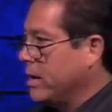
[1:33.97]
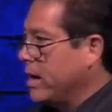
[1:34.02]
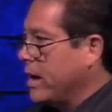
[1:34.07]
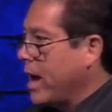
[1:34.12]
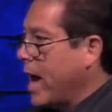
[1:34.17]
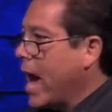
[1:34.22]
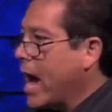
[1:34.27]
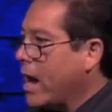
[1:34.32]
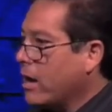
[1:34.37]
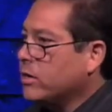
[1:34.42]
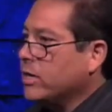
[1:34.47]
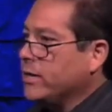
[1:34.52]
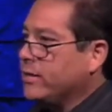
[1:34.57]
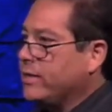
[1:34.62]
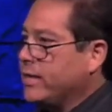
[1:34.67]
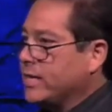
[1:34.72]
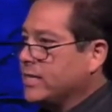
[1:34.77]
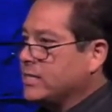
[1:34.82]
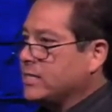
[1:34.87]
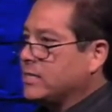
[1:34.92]
How did
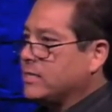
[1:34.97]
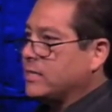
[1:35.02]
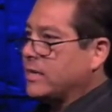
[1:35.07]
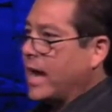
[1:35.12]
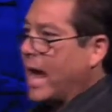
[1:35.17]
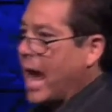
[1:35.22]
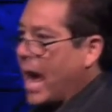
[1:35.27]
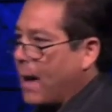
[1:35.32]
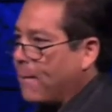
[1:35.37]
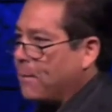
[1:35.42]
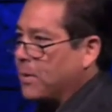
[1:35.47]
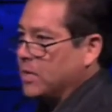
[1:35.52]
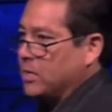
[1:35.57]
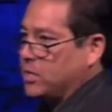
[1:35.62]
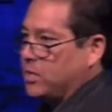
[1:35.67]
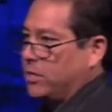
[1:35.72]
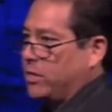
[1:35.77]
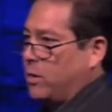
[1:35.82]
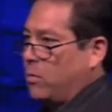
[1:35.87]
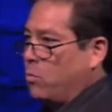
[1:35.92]
this happen
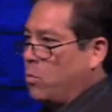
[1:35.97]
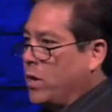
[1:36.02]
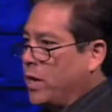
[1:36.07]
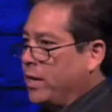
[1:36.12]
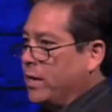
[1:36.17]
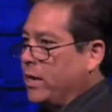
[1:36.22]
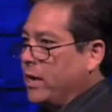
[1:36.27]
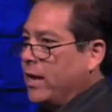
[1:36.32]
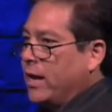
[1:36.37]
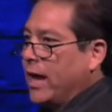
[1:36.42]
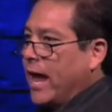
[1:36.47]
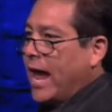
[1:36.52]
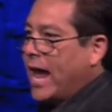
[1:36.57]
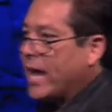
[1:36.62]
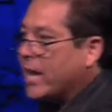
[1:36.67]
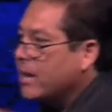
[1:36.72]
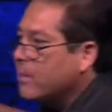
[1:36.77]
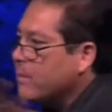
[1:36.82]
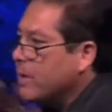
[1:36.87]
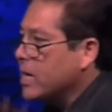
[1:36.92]
to them? What
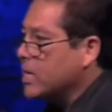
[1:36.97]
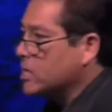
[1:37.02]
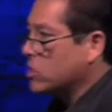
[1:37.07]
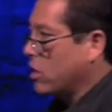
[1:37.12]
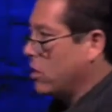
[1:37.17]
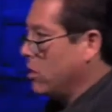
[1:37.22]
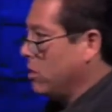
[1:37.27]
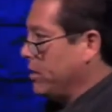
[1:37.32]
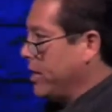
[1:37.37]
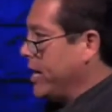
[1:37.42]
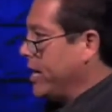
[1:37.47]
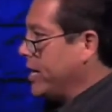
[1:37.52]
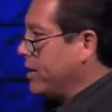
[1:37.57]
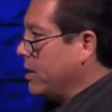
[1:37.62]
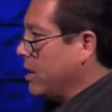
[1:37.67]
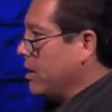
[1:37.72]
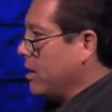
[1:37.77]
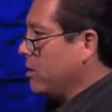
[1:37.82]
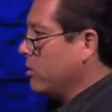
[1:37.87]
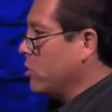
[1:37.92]
enemies are leak,
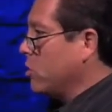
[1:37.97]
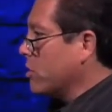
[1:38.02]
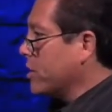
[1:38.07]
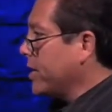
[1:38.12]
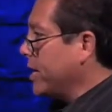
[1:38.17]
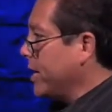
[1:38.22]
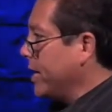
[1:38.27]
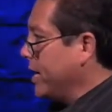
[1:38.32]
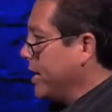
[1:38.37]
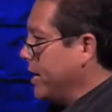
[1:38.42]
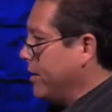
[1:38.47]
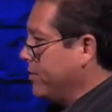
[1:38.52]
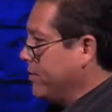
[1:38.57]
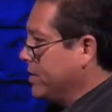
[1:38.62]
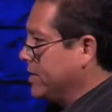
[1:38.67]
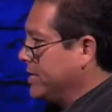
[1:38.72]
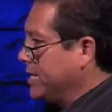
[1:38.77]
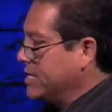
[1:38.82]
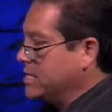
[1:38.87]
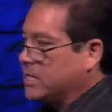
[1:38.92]
uh, lurking in the
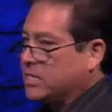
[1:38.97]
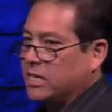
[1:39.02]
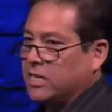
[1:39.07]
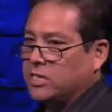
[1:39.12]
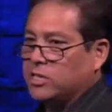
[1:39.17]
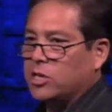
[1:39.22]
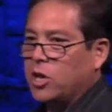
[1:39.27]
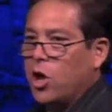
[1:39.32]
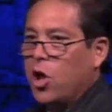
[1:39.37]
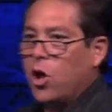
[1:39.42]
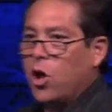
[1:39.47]
distance?